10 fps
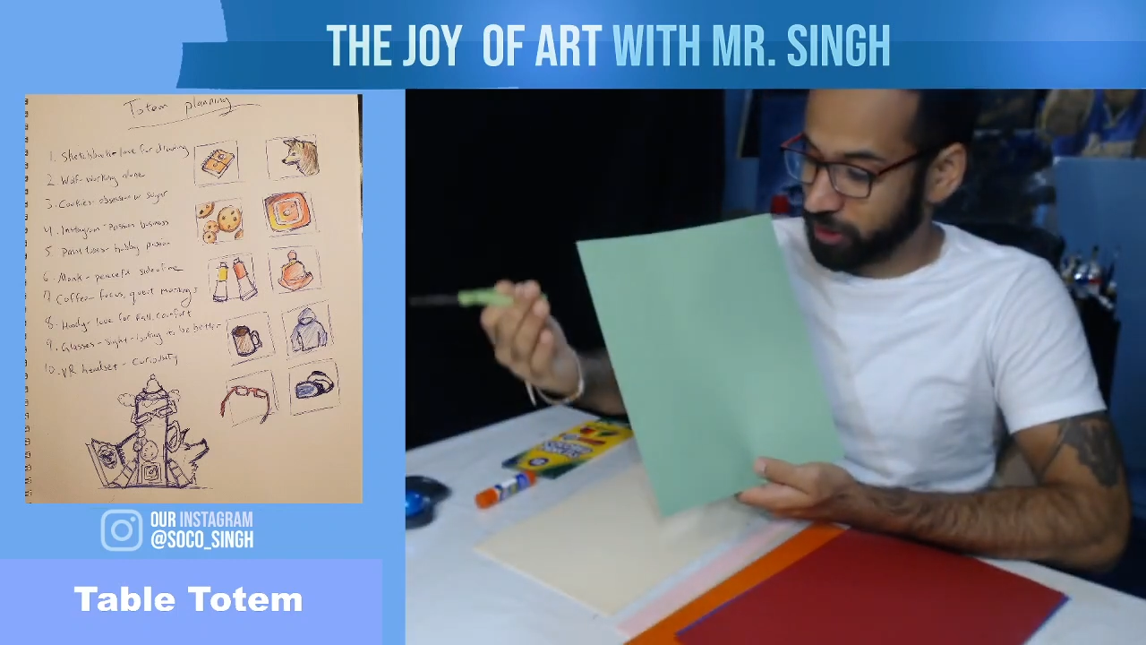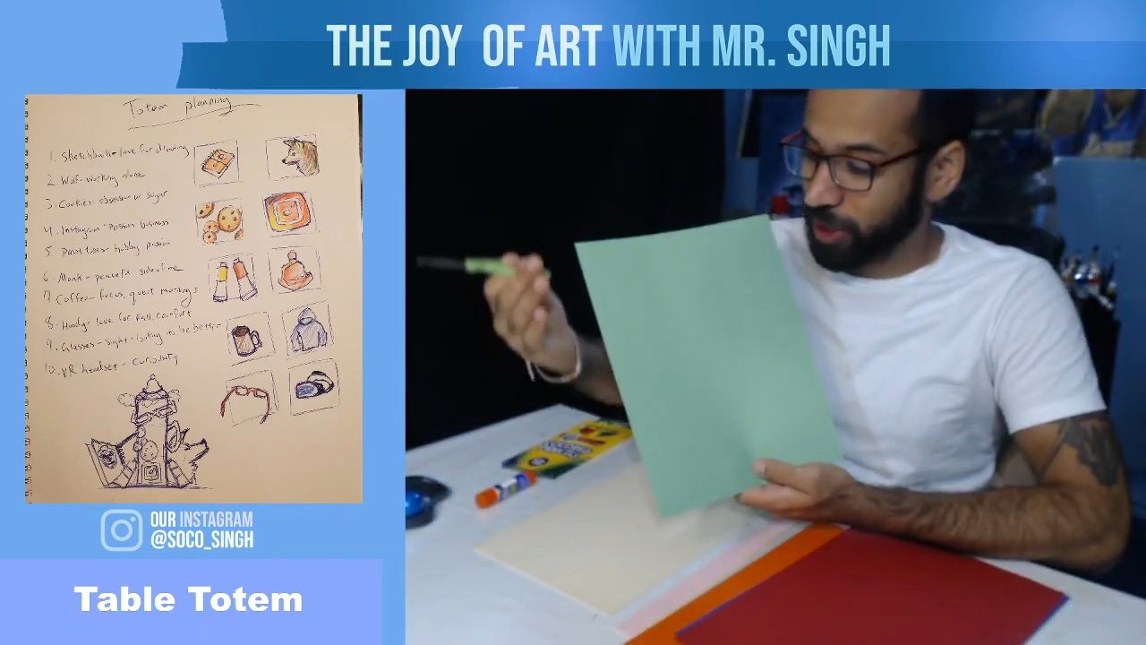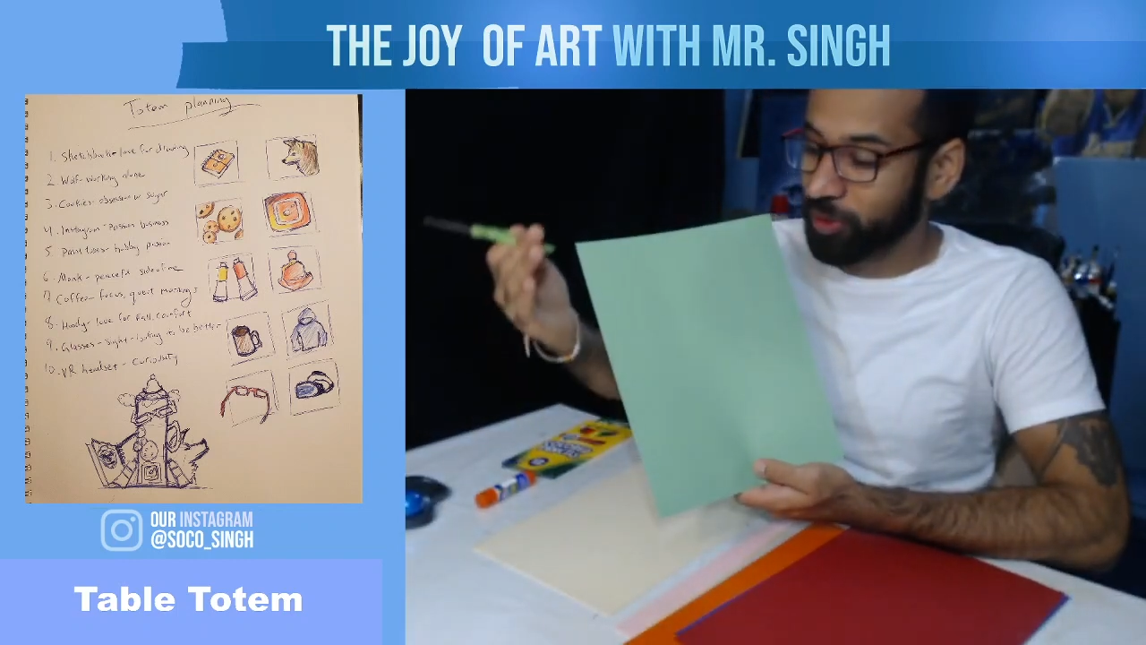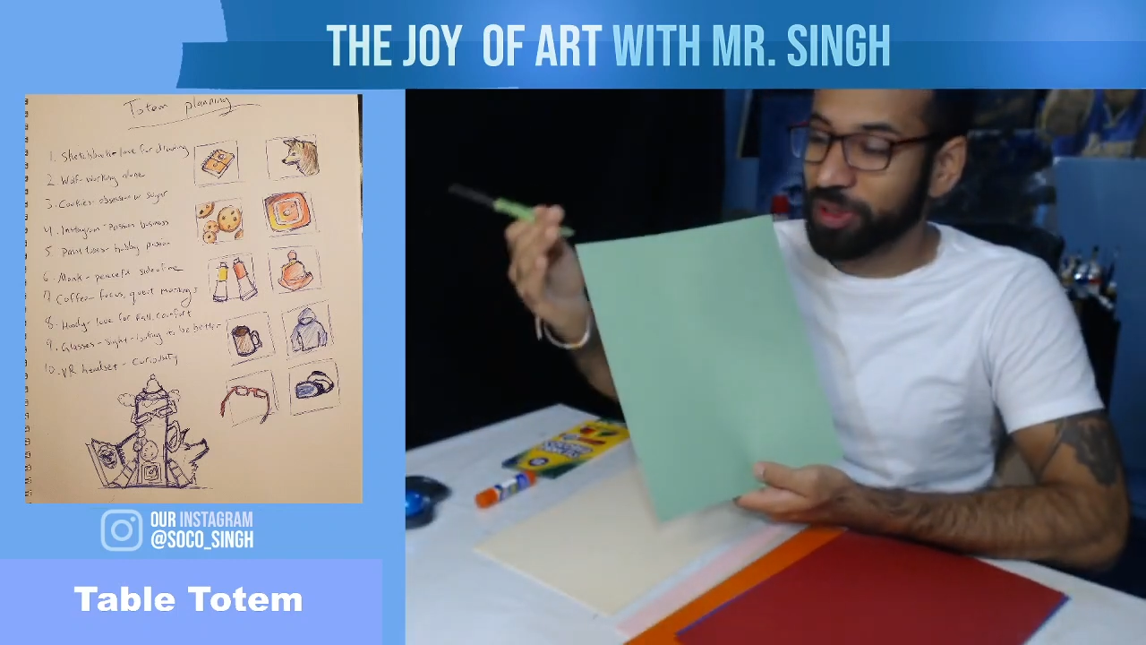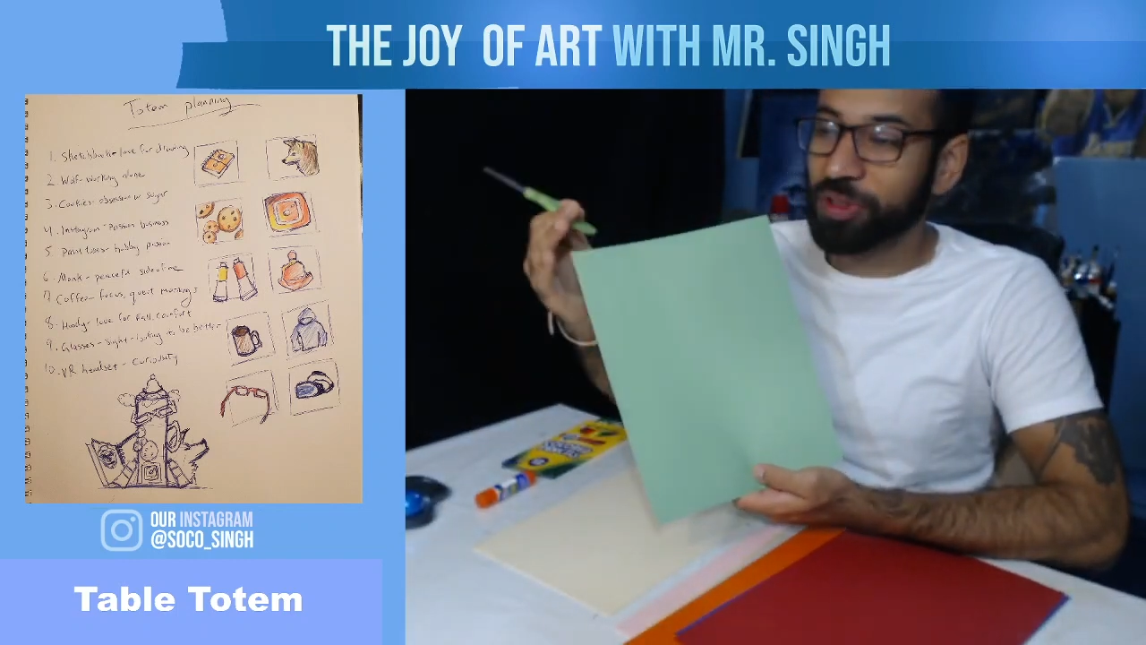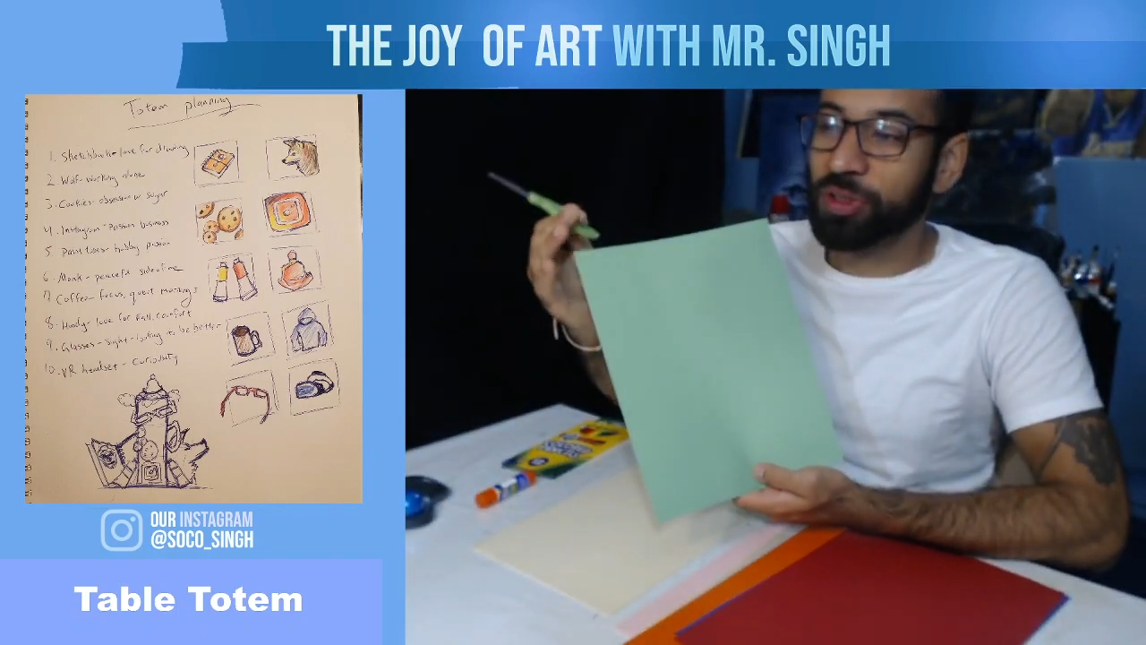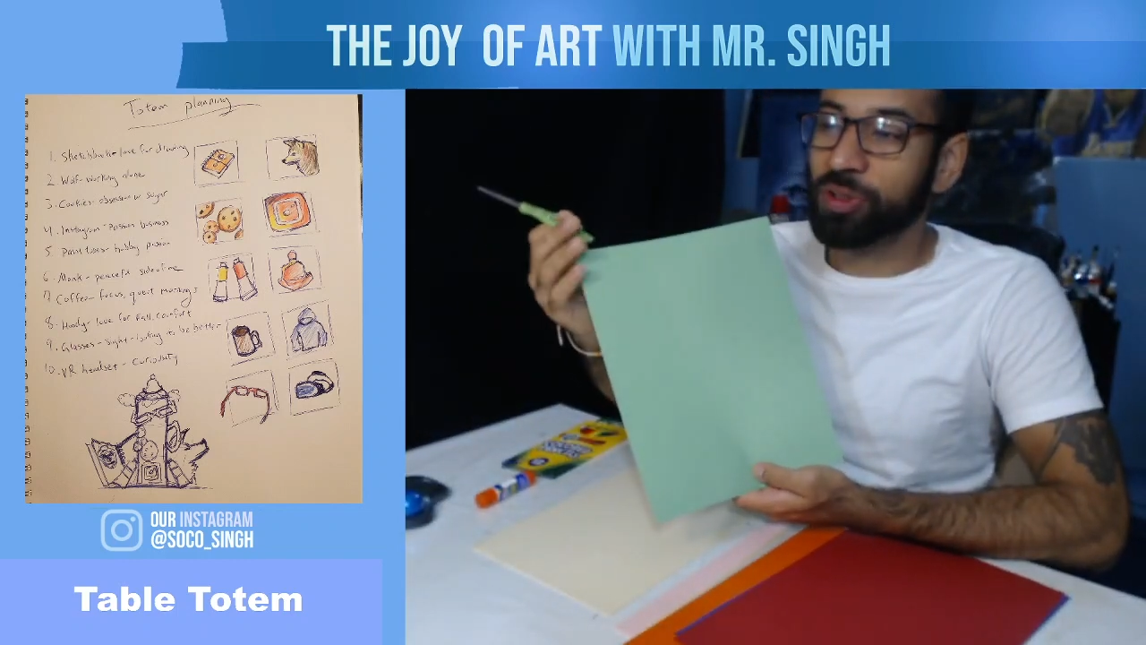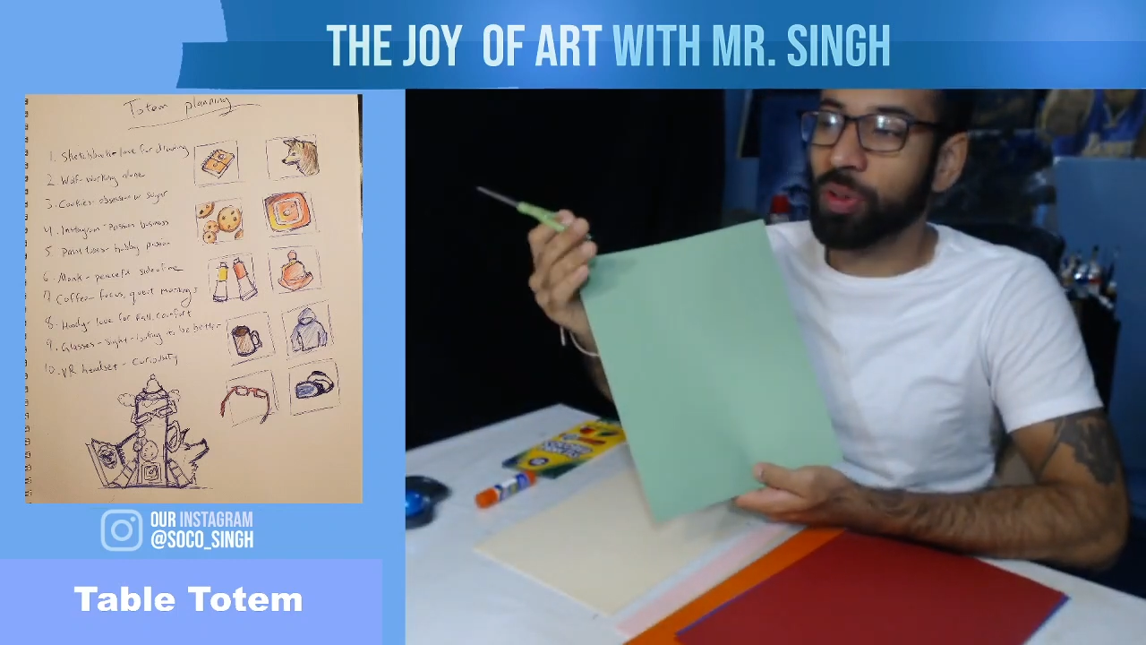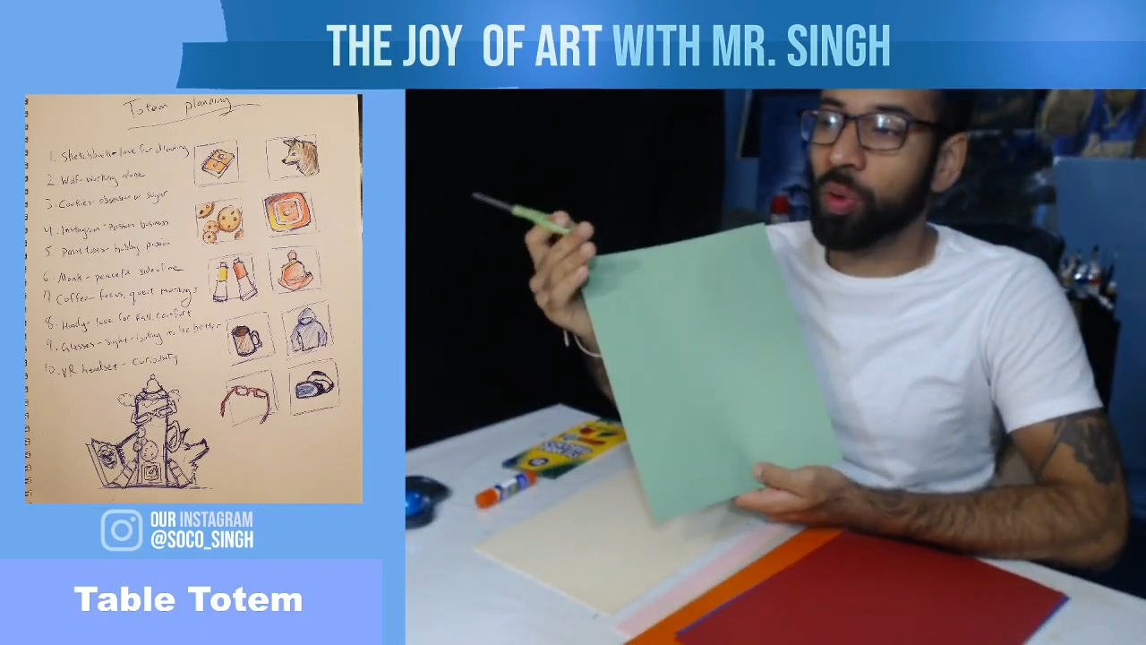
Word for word: I don't need to use the